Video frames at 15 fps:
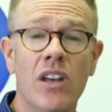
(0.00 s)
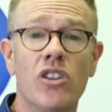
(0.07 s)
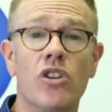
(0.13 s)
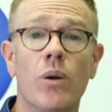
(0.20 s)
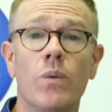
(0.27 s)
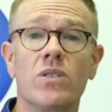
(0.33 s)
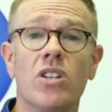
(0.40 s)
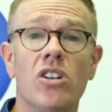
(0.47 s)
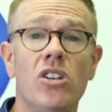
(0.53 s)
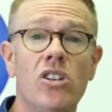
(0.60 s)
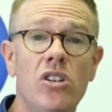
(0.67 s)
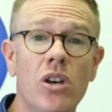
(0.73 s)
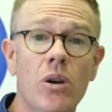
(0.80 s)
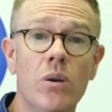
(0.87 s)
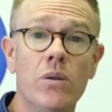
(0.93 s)
there was a
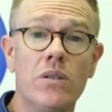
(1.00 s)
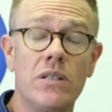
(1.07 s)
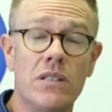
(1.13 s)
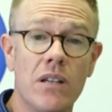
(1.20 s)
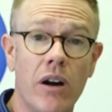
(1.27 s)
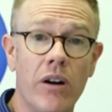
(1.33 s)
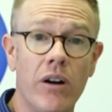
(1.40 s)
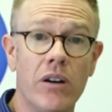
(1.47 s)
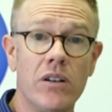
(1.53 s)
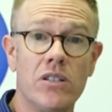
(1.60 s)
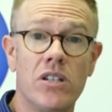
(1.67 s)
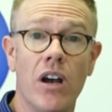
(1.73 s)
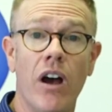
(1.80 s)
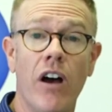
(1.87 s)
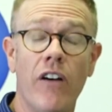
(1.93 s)
huge
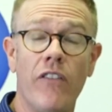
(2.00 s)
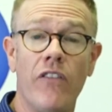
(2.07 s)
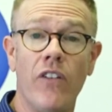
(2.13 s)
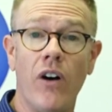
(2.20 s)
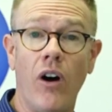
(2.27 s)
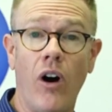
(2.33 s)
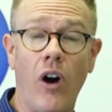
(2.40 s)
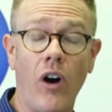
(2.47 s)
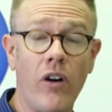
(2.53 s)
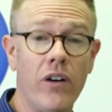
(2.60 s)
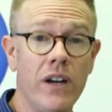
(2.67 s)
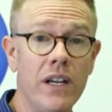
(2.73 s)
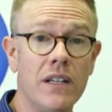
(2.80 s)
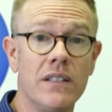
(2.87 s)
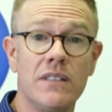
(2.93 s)
surge of
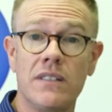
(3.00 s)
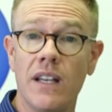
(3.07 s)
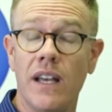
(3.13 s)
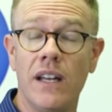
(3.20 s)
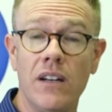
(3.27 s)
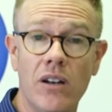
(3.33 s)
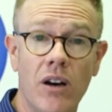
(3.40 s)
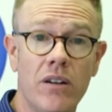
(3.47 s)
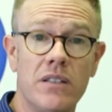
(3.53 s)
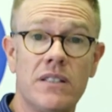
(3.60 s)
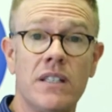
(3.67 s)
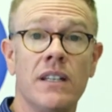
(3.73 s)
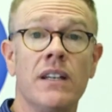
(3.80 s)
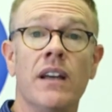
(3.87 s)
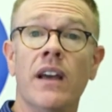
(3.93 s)
RNs in
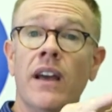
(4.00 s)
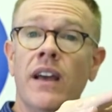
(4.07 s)
nursing